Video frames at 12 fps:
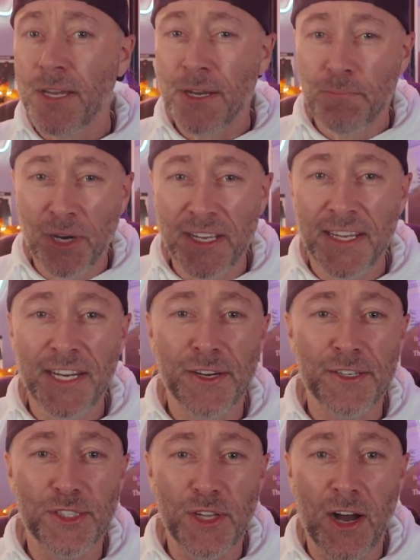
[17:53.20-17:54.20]
But
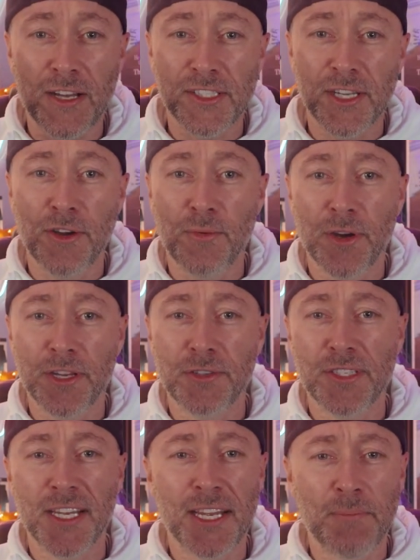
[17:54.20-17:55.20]
here is also where you
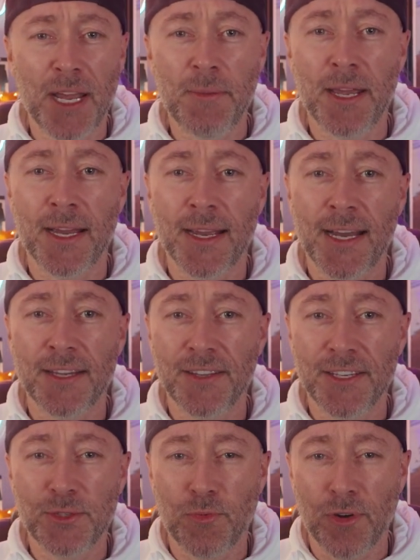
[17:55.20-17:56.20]
see, and maybe I got
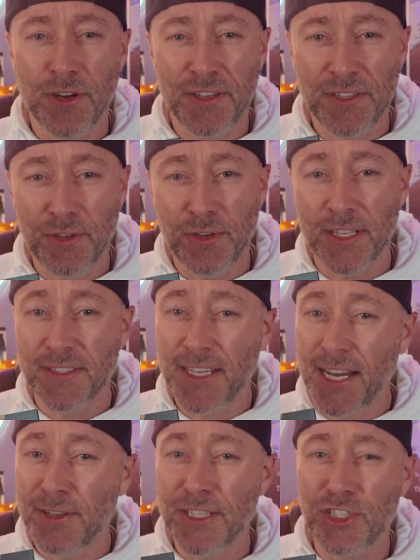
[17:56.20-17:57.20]
this, where you can
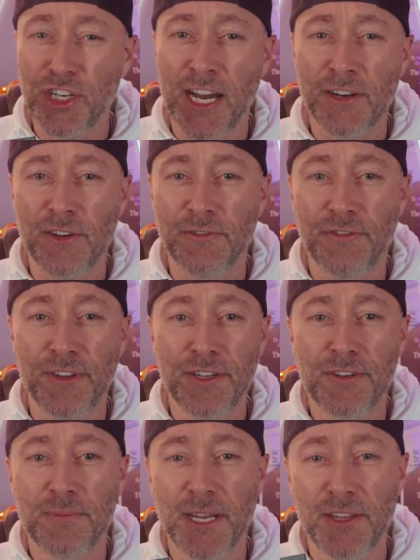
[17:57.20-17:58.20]
tell it's shot on
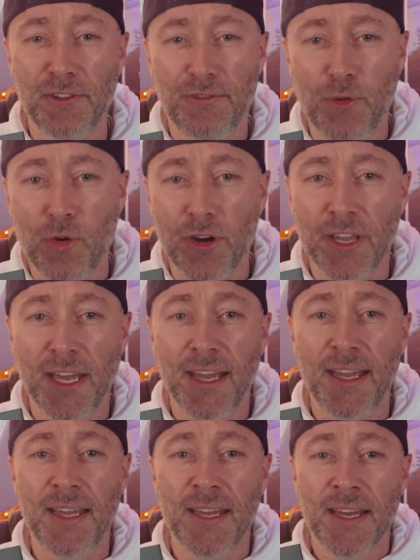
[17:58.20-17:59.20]
film, and the
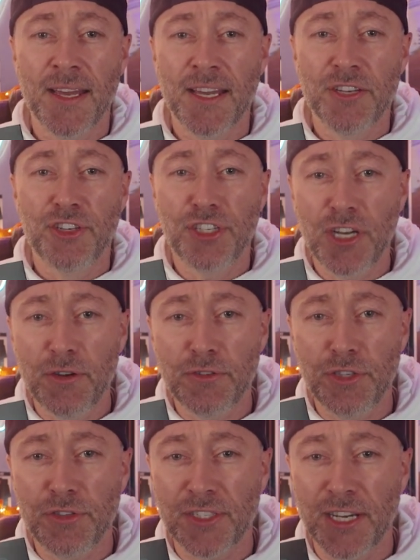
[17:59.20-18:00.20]
4K
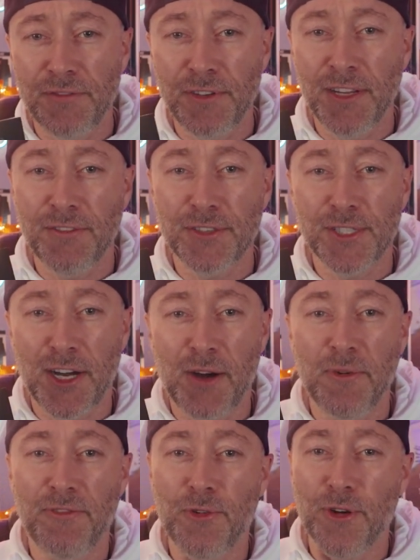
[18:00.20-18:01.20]
shows you stuff you never saw
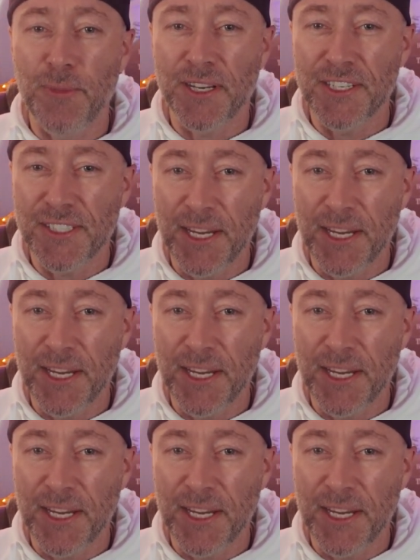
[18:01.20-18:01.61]
before because they